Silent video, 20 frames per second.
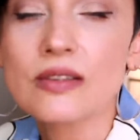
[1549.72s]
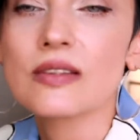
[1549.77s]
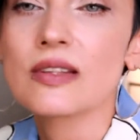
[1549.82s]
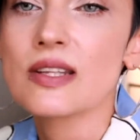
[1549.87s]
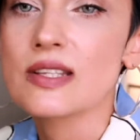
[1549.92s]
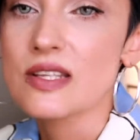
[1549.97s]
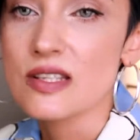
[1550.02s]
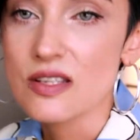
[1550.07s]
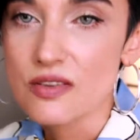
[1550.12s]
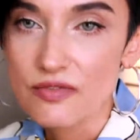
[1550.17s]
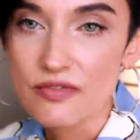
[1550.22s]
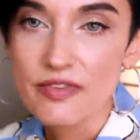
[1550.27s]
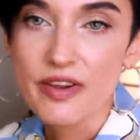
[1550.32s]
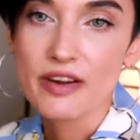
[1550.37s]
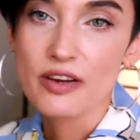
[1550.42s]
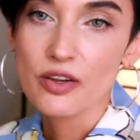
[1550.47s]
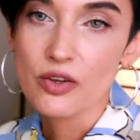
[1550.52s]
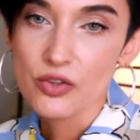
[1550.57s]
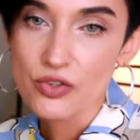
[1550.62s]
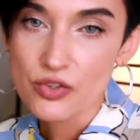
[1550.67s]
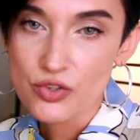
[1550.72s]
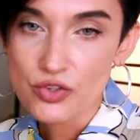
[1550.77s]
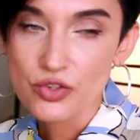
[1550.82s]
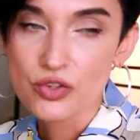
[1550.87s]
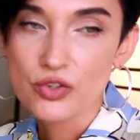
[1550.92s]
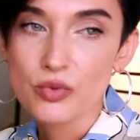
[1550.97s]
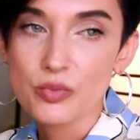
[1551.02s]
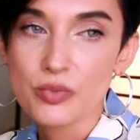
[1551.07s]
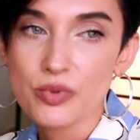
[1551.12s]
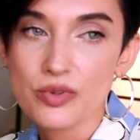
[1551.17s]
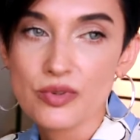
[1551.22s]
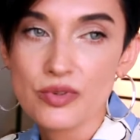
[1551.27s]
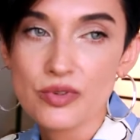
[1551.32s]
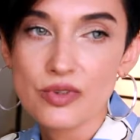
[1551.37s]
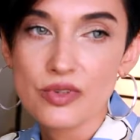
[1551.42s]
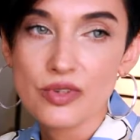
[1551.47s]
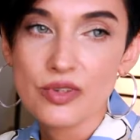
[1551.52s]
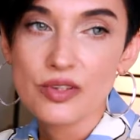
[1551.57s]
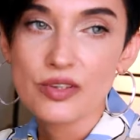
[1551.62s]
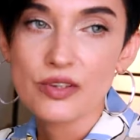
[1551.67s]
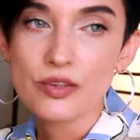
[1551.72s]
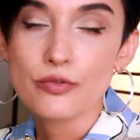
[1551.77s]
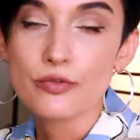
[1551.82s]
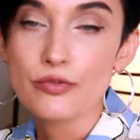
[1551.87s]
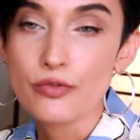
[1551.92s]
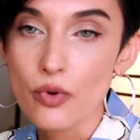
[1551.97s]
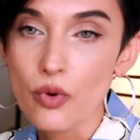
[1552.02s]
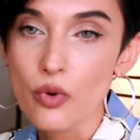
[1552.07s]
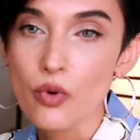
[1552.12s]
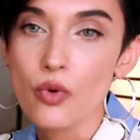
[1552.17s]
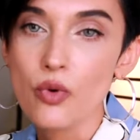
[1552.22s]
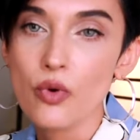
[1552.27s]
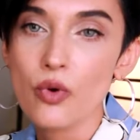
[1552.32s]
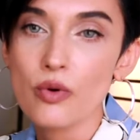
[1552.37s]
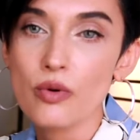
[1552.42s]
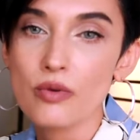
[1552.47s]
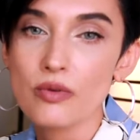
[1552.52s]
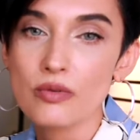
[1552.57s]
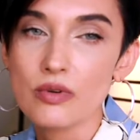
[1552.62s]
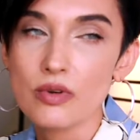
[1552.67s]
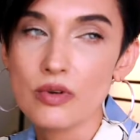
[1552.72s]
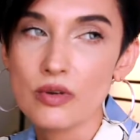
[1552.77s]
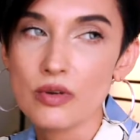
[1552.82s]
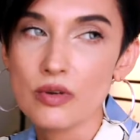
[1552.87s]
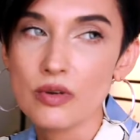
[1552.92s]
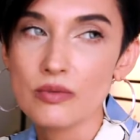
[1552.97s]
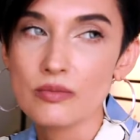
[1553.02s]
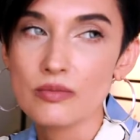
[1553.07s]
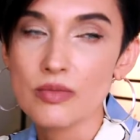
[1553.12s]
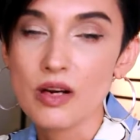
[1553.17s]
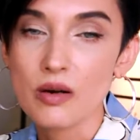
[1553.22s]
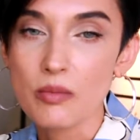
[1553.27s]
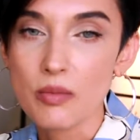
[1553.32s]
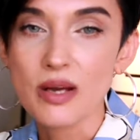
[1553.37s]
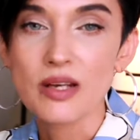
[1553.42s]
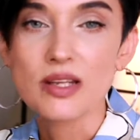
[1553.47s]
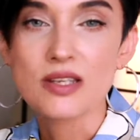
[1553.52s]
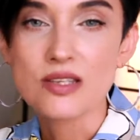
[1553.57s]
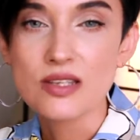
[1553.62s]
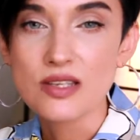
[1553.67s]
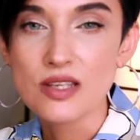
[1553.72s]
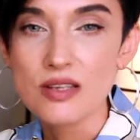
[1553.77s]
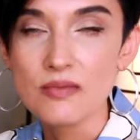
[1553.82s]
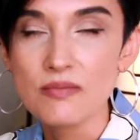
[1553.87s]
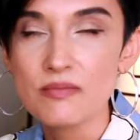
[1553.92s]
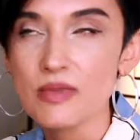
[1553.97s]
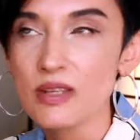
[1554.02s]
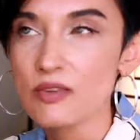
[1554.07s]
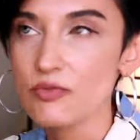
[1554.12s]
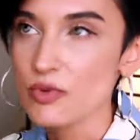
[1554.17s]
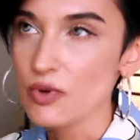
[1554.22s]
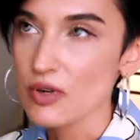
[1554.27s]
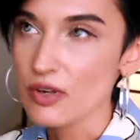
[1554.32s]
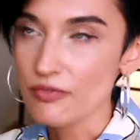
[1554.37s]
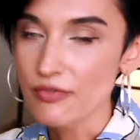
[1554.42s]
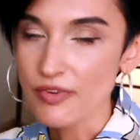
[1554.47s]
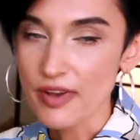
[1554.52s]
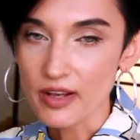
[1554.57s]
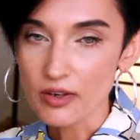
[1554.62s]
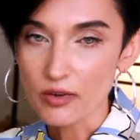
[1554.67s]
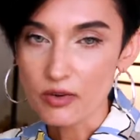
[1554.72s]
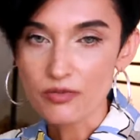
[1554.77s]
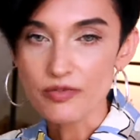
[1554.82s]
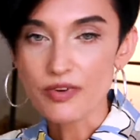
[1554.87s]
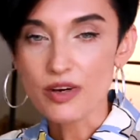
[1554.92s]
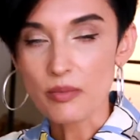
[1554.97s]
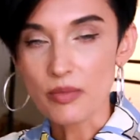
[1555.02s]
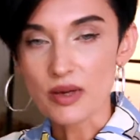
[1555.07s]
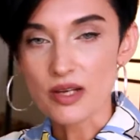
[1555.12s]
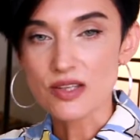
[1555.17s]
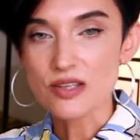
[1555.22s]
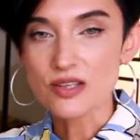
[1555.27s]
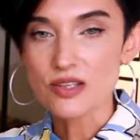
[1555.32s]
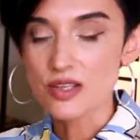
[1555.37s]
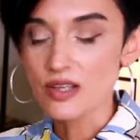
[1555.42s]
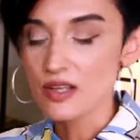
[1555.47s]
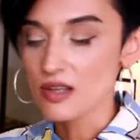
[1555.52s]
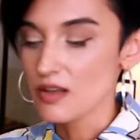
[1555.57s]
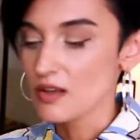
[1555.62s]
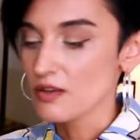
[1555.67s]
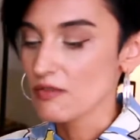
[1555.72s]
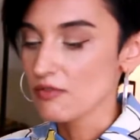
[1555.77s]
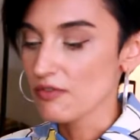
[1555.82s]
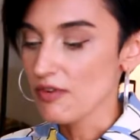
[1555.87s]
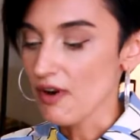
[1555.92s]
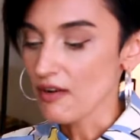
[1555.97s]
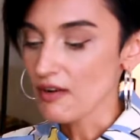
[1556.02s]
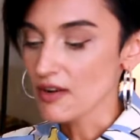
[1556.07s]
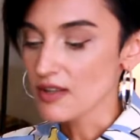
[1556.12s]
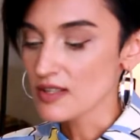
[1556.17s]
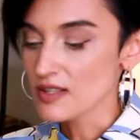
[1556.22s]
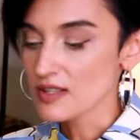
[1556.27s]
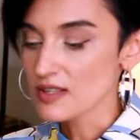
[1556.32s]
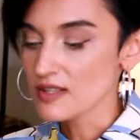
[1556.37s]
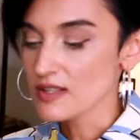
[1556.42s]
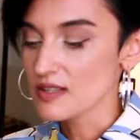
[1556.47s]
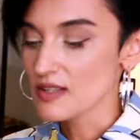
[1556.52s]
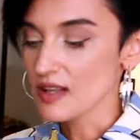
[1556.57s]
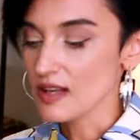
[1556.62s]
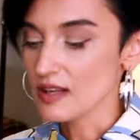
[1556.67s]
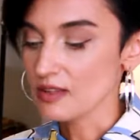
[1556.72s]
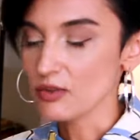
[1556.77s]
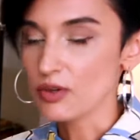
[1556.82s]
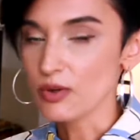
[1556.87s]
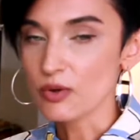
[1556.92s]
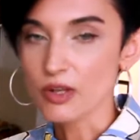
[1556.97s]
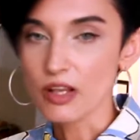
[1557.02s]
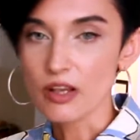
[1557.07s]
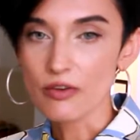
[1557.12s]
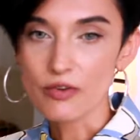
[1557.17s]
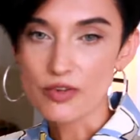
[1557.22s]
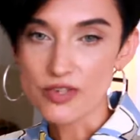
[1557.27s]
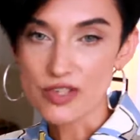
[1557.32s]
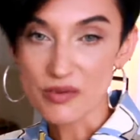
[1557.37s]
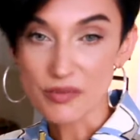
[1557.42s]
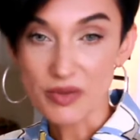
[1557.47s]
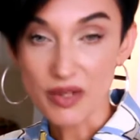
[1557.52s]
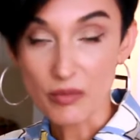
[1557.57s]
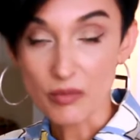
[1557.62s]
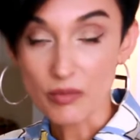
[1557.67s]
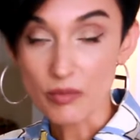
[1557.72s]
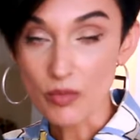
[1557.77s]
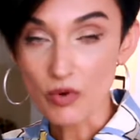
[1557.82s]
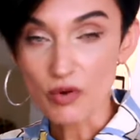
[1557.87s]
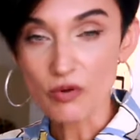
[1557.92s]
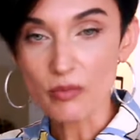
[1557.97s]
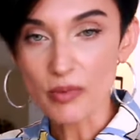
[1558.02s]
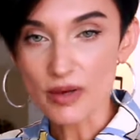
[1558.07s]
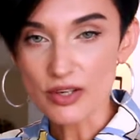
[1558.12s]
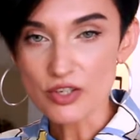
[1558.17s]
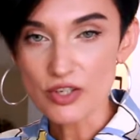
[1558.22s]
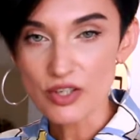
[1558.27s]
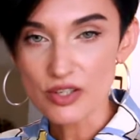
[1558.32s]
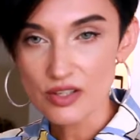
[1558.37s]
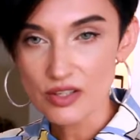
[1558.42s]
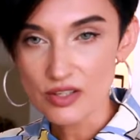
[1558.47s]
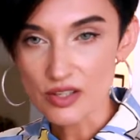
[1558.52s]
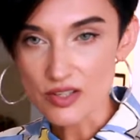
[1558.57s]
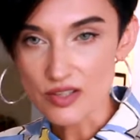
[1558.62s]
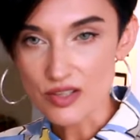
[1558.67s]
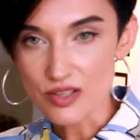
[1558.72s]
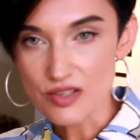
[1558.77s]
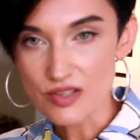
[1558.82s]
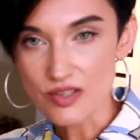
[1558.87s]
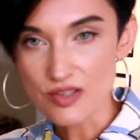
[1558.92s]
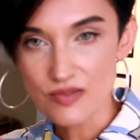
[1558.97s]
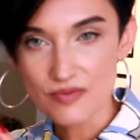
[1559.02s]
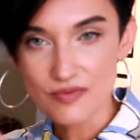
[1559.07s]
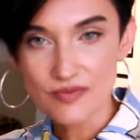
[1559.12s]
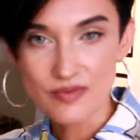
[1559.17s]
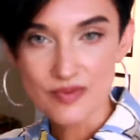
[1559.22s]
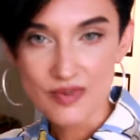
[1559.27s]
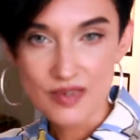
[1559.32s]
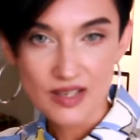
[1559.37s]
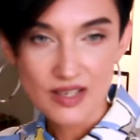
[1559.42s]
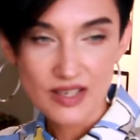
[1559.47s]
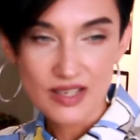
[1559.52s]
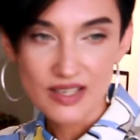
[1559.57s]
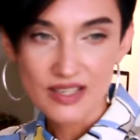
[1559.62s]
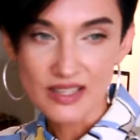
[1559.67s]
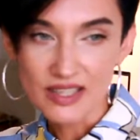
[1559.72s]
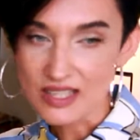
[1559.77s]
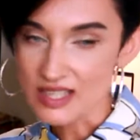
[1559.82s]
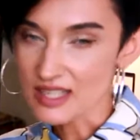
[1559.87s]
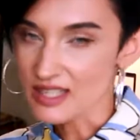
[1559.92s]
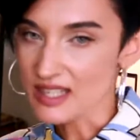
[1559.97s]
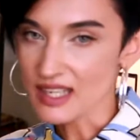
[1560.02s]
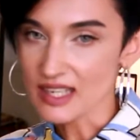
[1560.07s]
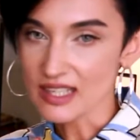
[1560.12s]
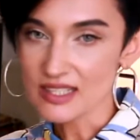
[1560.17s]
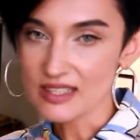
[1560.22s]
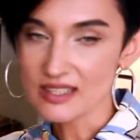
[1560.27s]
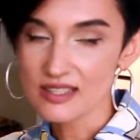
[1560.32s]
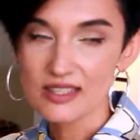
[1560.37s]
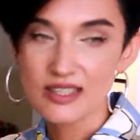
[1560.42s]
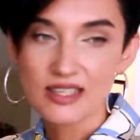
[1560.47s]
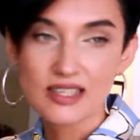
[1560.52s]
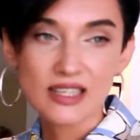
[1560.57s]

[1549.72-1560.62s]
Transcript: This is a very good dupe for Armani C. If you're a fan of Armani C fragrance and you're looking for something more budget, this is it.